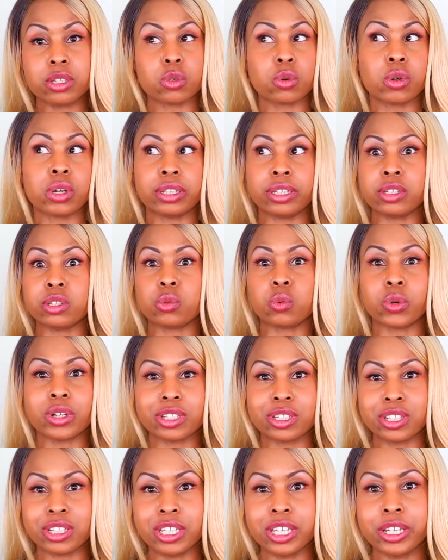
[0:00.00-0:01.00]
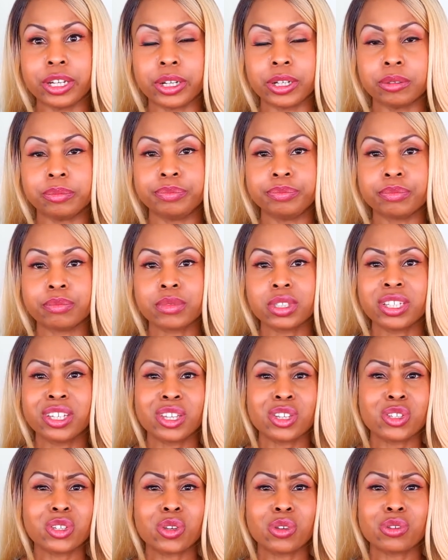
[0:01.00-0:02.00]
or at least once a year.
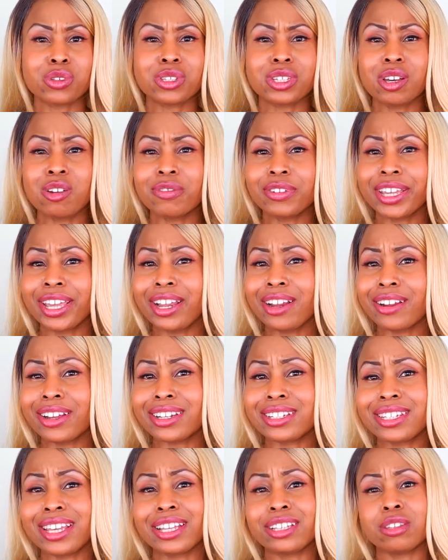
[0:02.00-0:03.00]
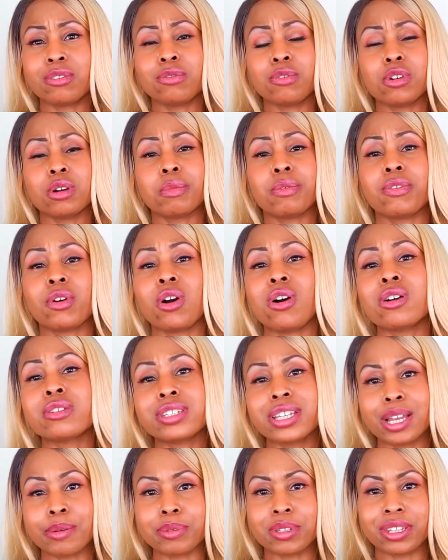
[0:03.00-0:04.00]
So self-care can take the form of all
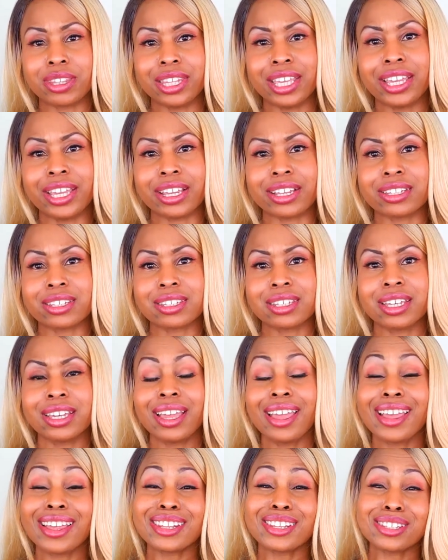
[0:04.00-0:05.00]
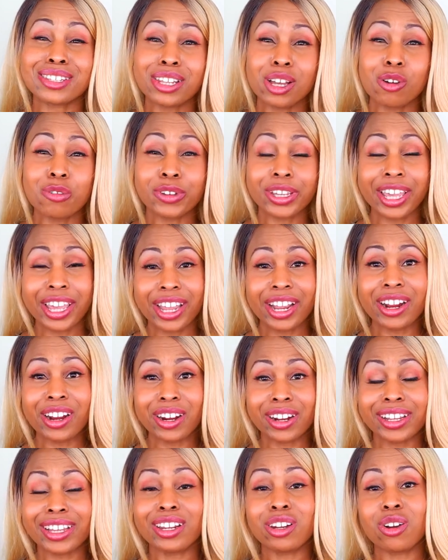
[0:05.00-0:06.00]
types of things. Self-care
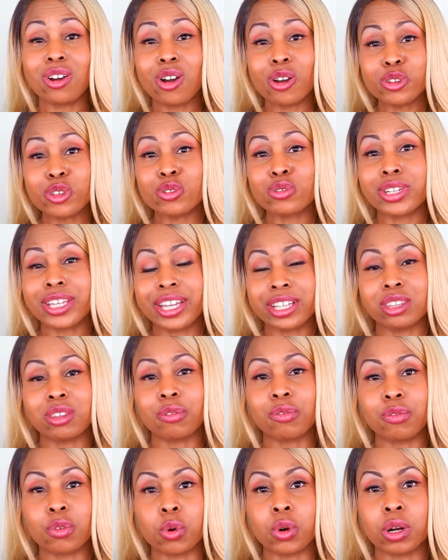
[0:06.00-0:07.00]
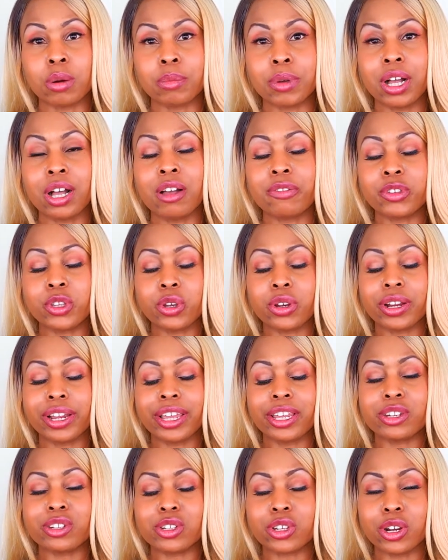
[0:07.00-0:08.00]
can also take the form of your
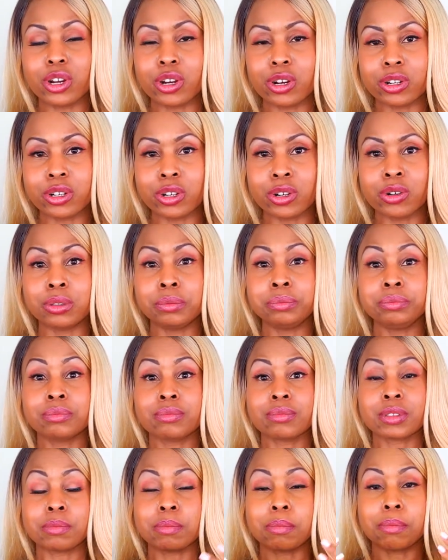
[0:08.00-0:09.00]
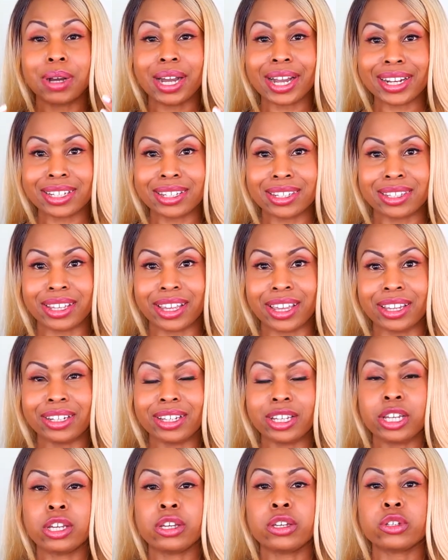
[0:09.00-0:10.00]
internal mindset,
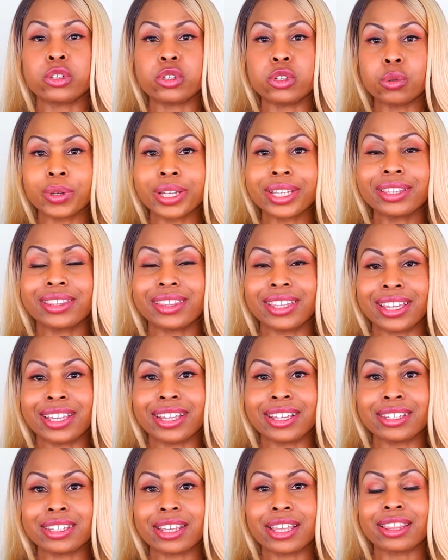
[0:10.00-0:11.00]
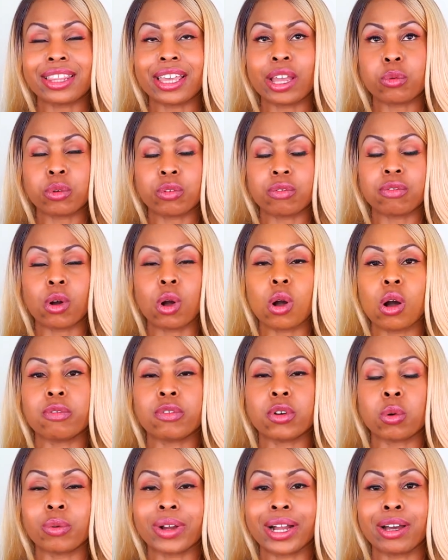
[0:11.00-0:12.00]
doing things that revolve
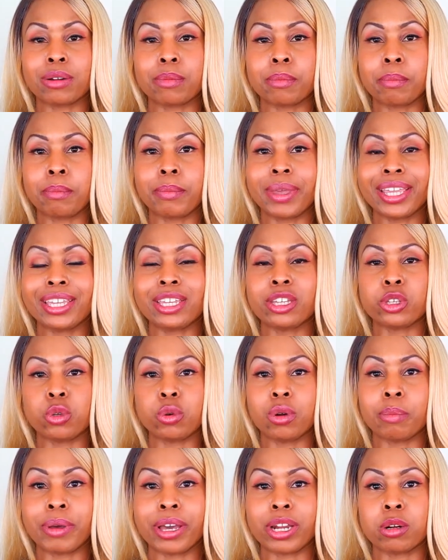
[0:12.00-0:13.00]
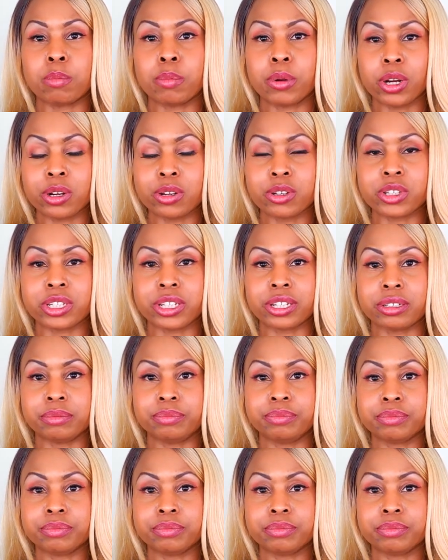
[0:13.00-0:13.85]
around making you a better person.